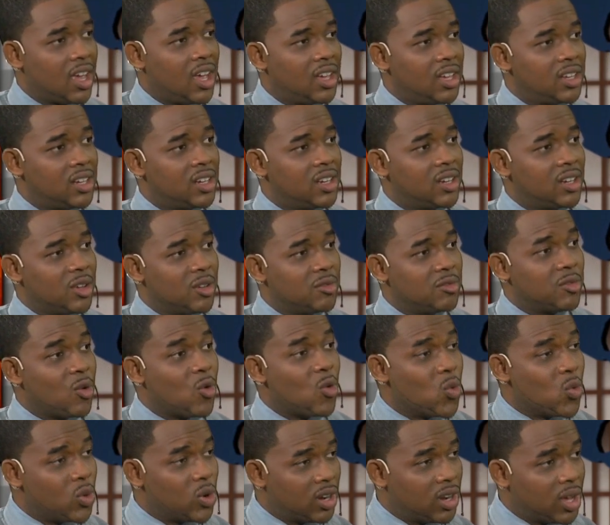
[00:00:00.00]
And if
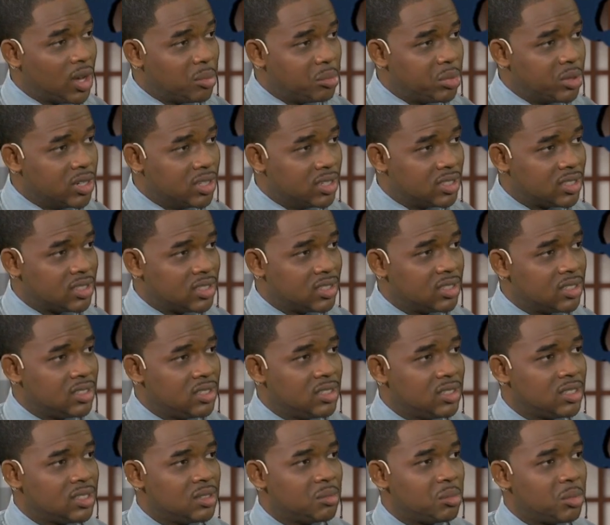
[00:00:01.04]
older
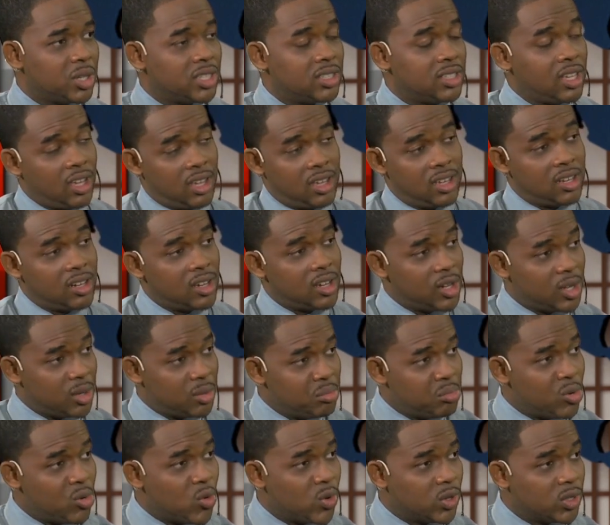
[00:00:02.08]
persons, particularly
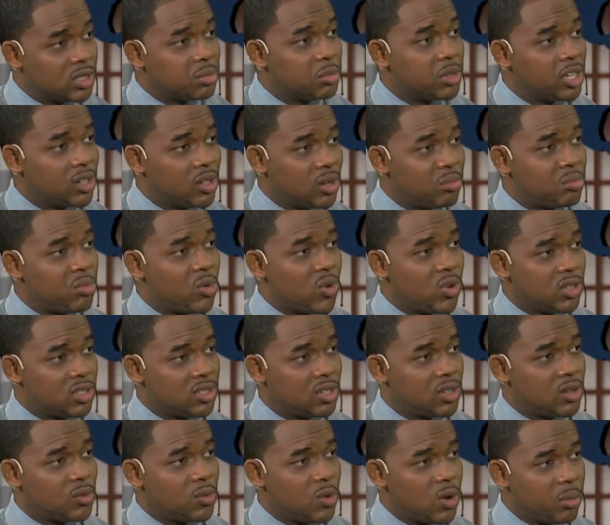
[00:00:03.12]

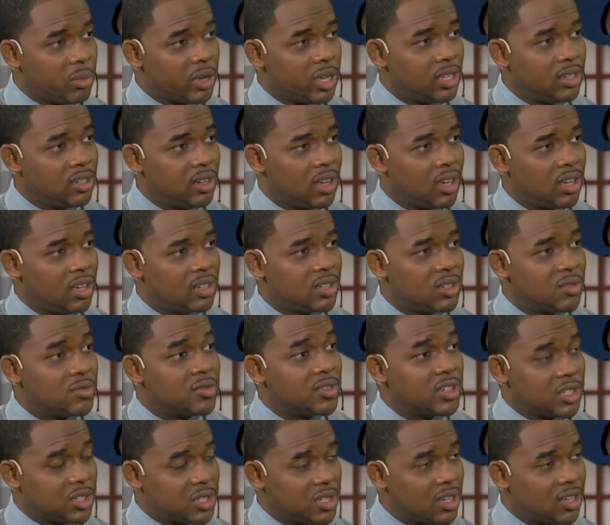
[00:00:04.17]
postmenopausal women, are
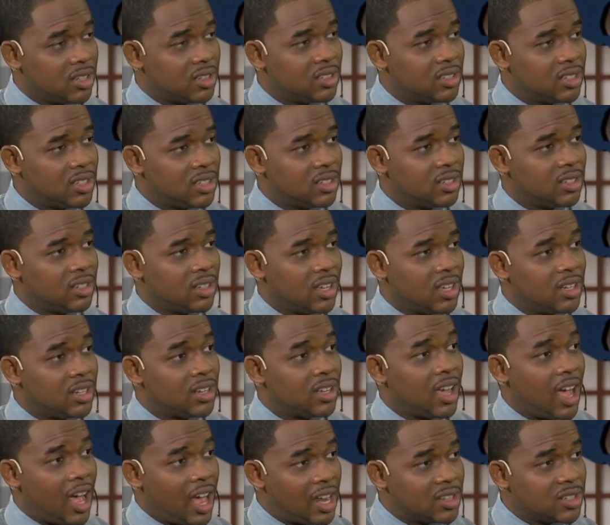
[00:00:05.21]
deficient in
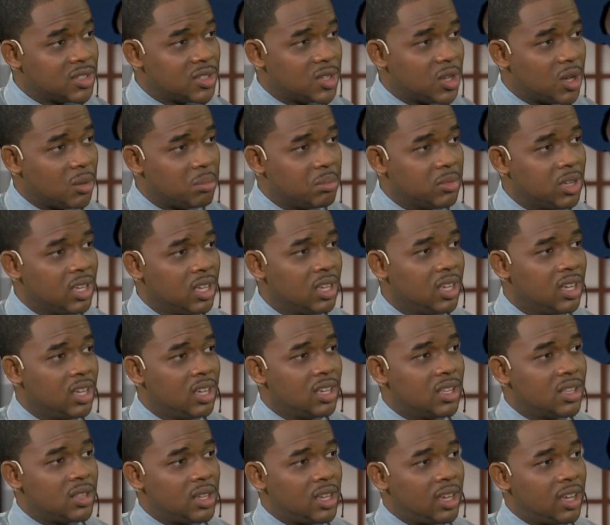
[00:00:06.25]
calcium,
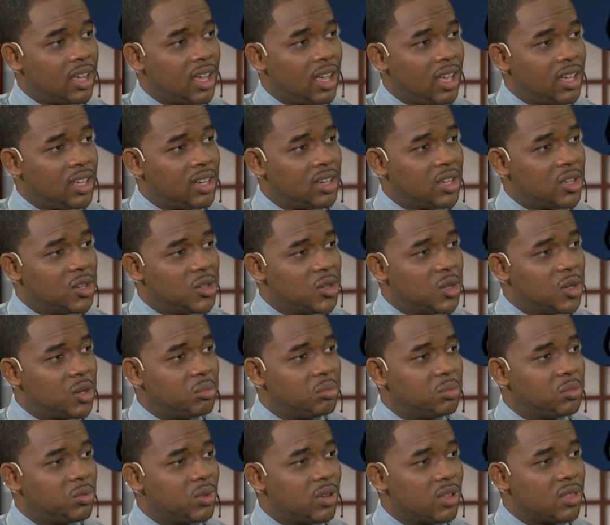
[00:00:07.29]
they can end up
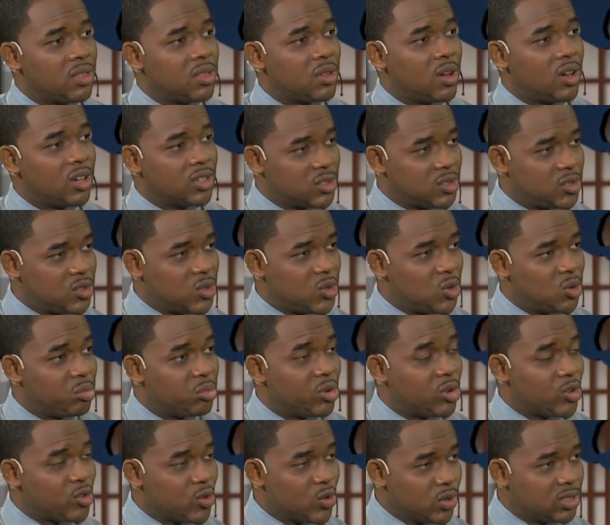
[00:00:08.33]
with
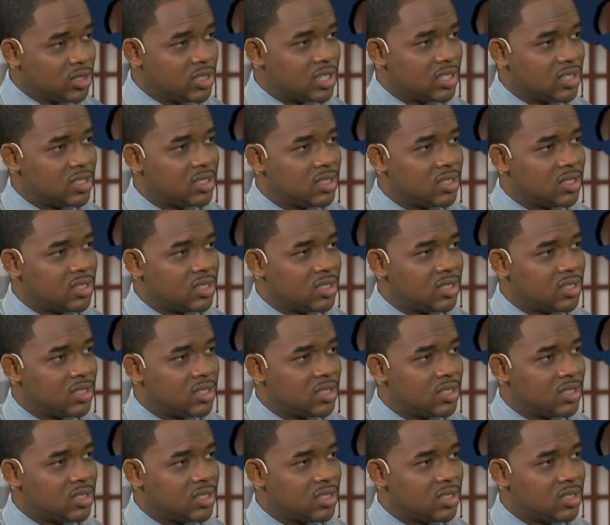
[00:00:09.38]
osteoporosis.